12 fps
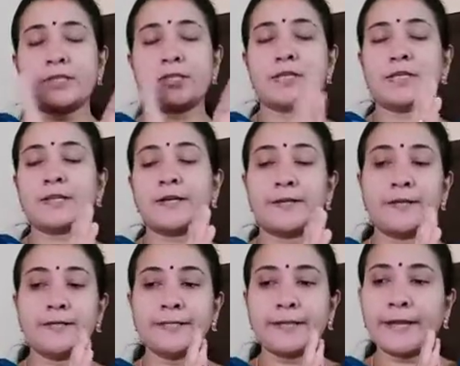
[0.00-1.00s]
She
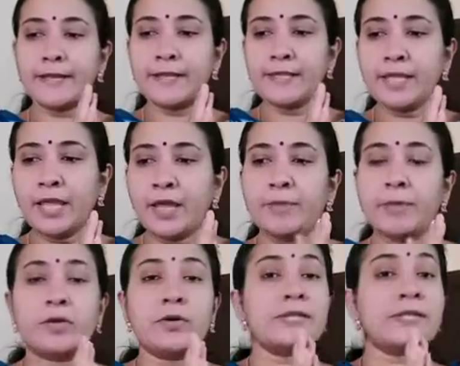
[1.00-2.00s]
started crying
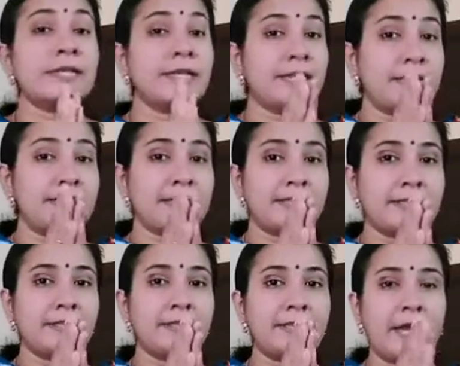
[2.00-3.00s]
because he
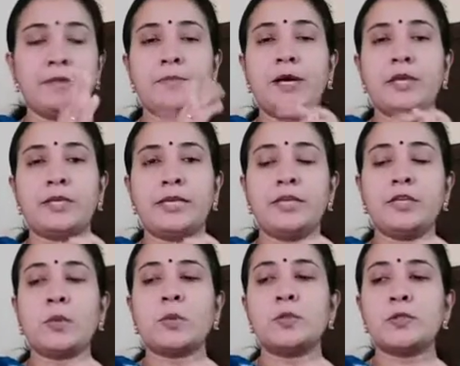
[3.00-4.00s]
rejected that bargain
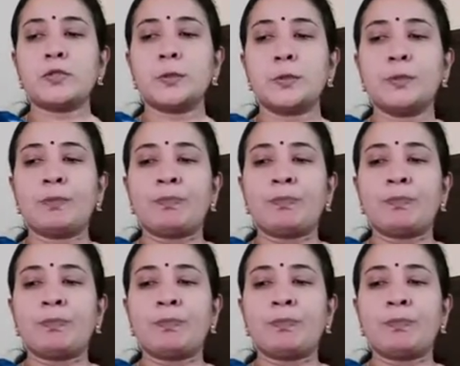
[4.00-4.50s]
also.